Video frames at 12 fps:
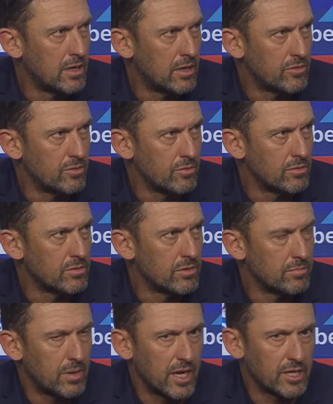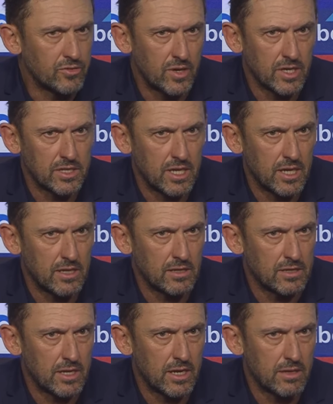I thought the players were outstanding
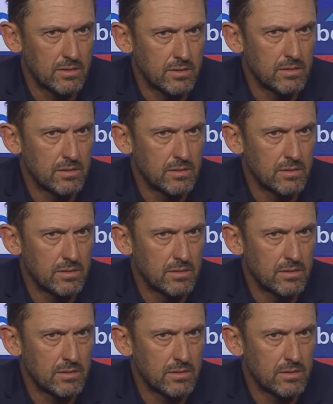today.